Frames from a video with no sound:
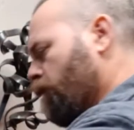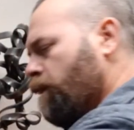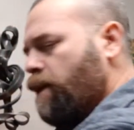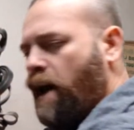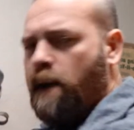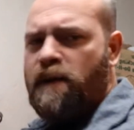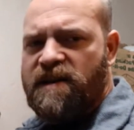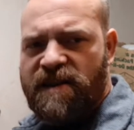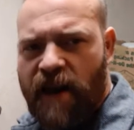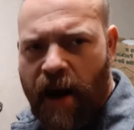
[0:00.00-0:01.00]
That
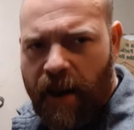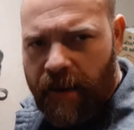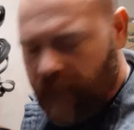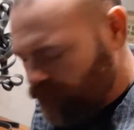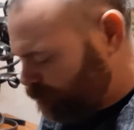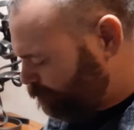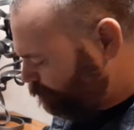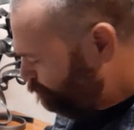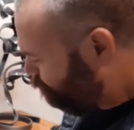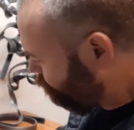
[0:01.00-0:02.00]
one's done.
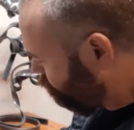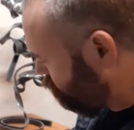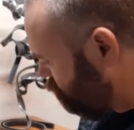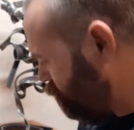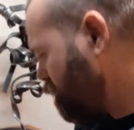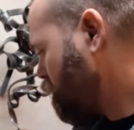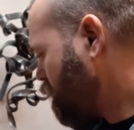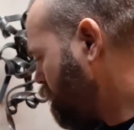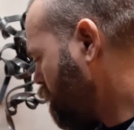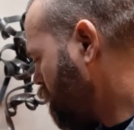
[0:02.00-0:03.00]

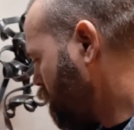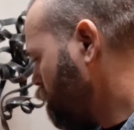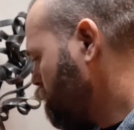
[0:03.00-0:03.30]
Alright.